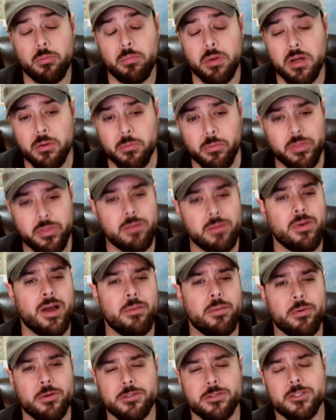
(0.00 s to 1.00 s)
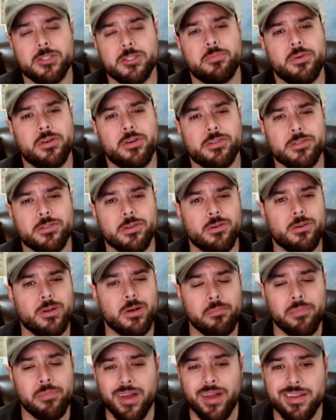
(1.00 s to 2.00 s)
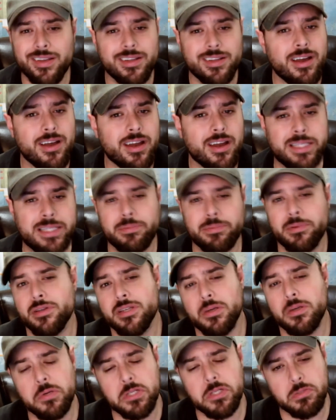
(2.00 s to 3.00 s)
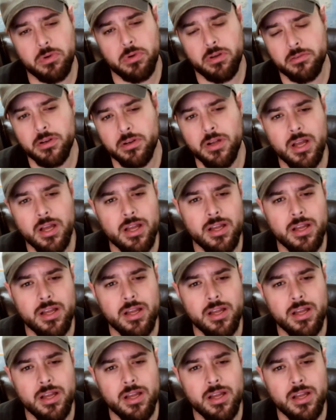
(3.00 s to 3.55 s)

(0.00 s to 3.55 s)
But within my personal experience growing up, I did not experience that whatsoever.